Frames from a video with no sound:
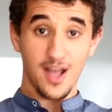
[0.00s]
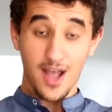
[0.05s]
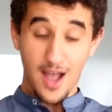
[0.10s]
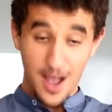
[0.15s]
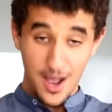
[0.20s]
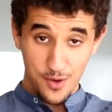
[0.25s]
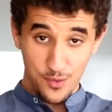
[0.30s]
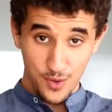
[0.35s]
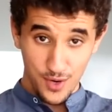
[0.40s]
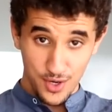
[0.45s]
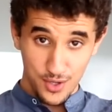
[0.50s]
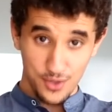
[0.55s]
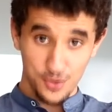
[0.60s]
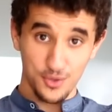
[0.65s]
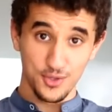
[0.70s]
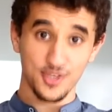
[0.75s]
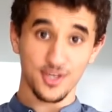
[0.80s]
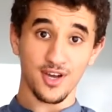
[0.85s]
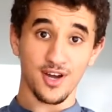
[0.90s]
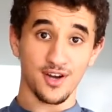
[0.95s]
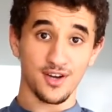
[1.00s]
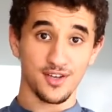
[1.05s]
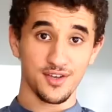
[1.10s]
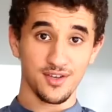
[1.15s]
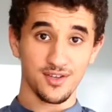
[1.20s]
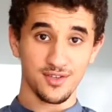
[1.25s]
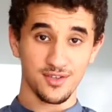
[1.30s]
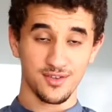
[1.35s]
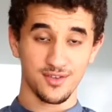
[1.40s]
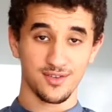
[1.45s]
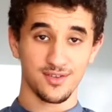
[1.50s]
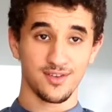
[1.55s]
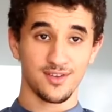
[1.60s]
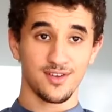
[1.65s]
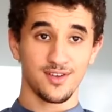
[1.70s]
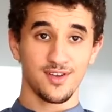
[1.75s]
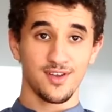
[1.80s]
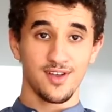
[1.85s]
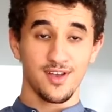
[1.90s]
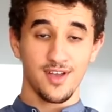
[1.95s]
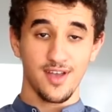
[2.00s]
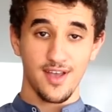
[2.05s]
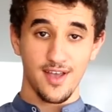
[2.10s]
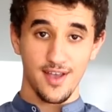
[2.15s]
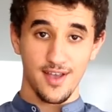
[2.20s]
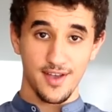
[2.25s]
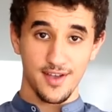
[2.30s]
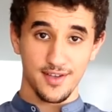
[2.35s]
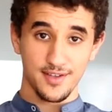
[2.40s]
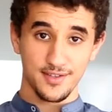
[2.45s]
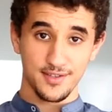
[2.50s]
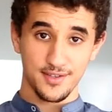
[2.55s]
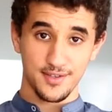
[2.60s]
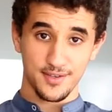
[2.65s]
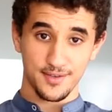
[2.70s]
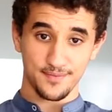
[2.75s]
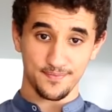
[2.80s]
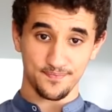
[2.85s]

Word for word: I want to use Quarya and